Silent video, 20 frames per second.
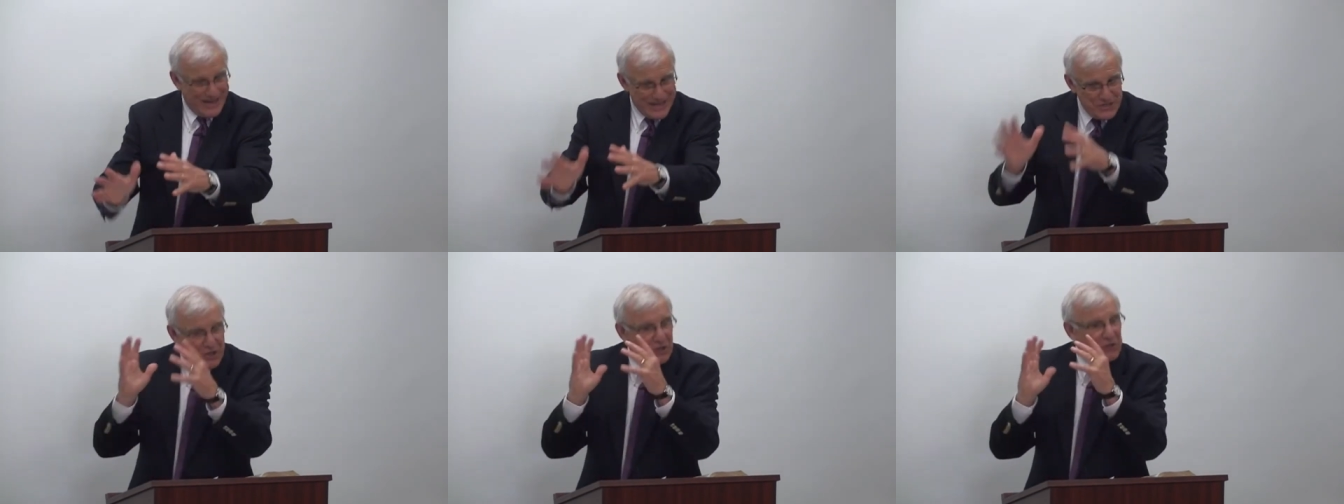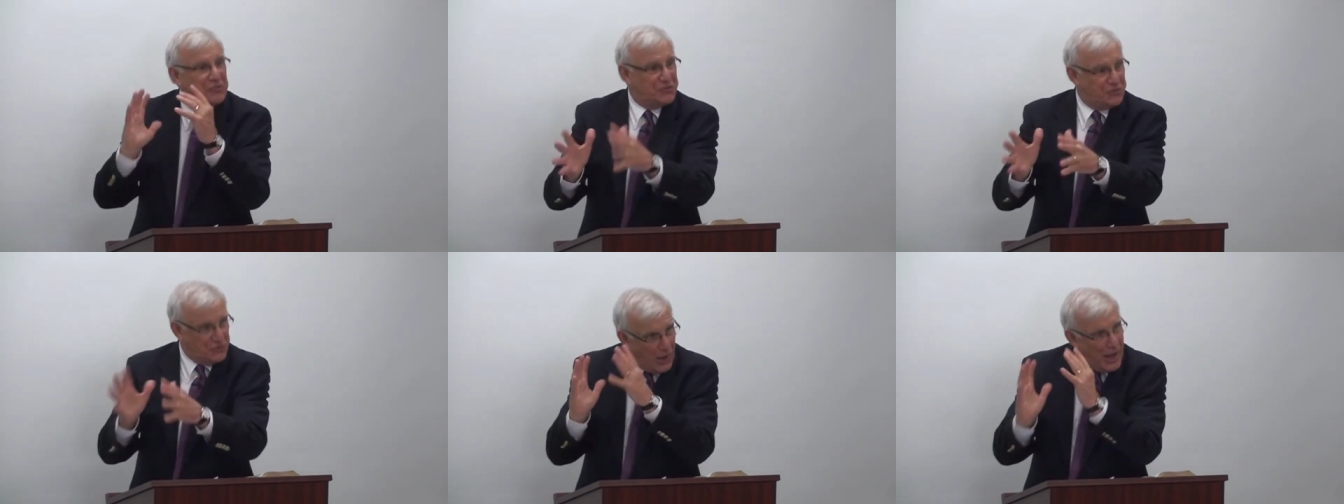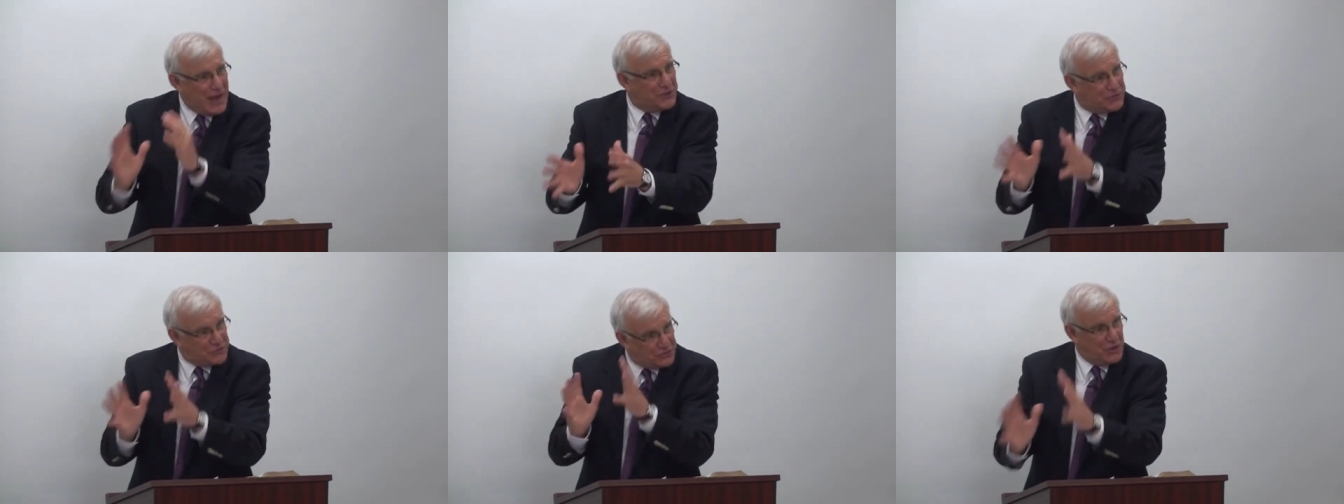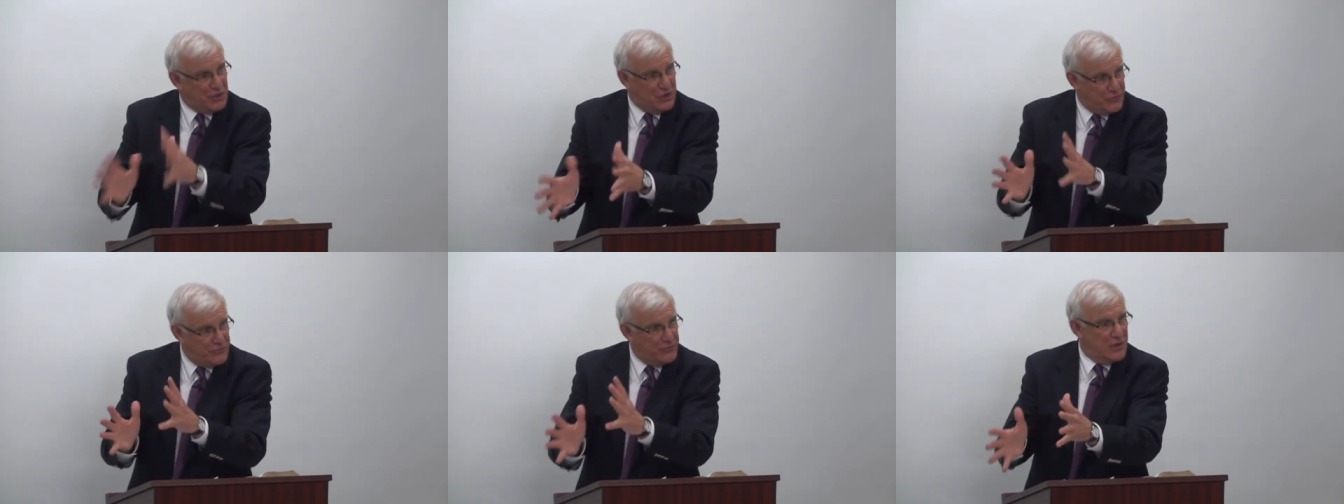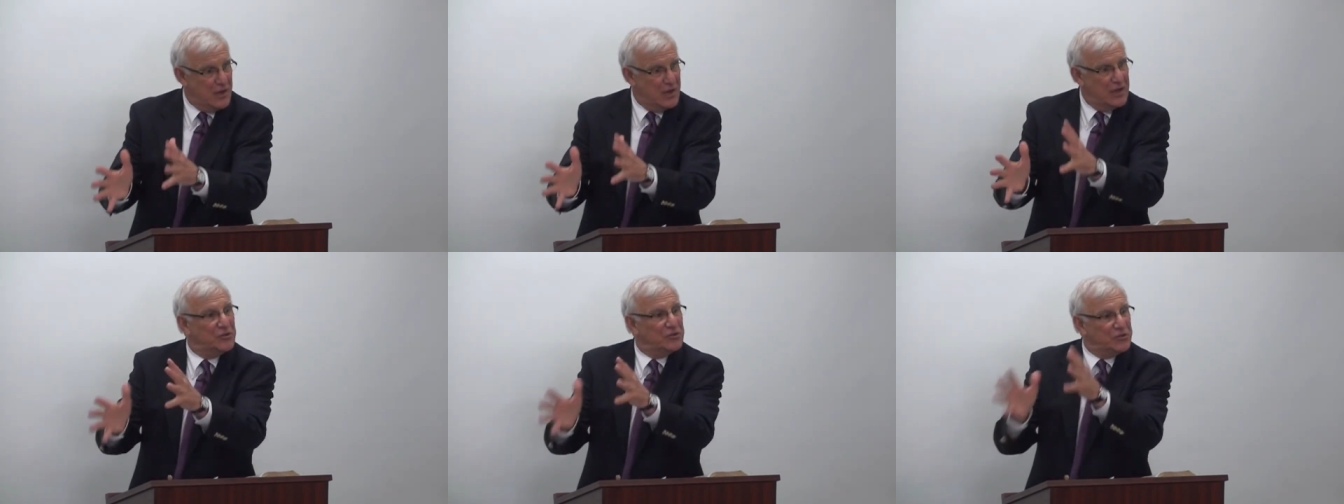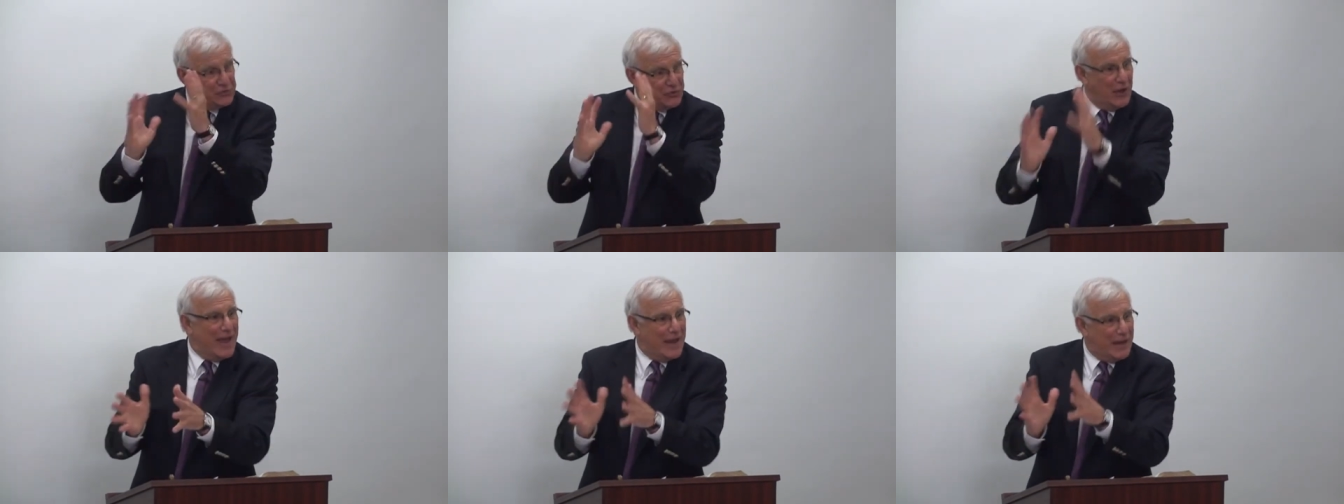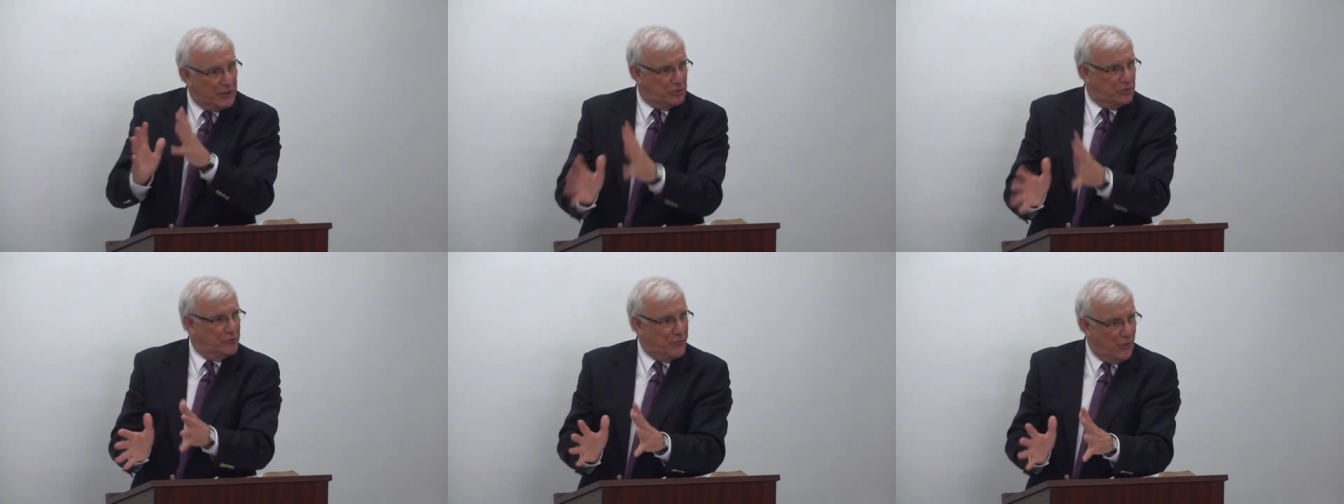a decisive
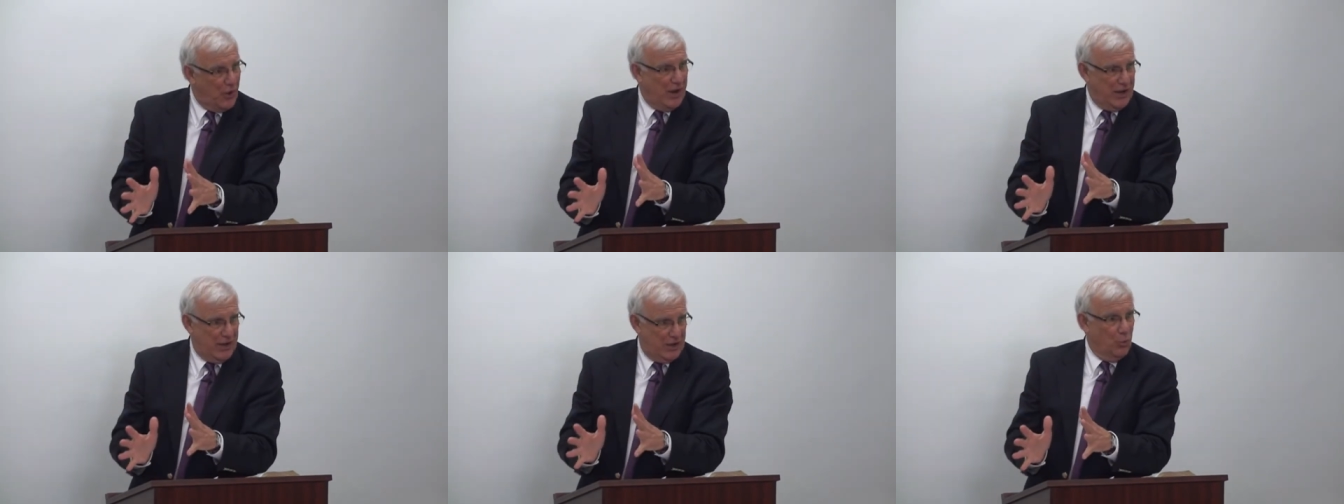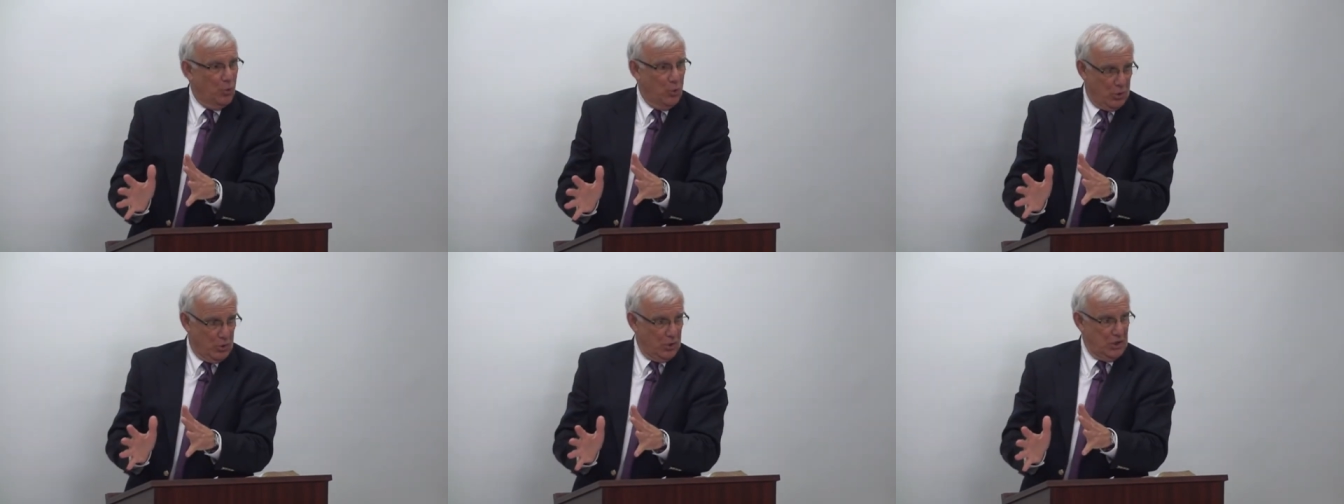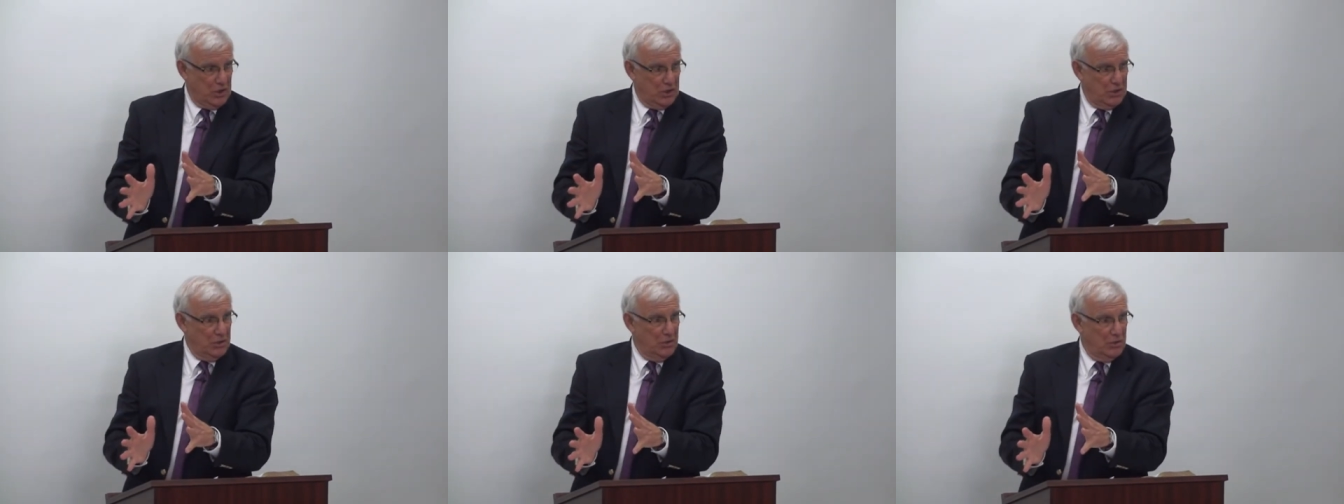sanctifying work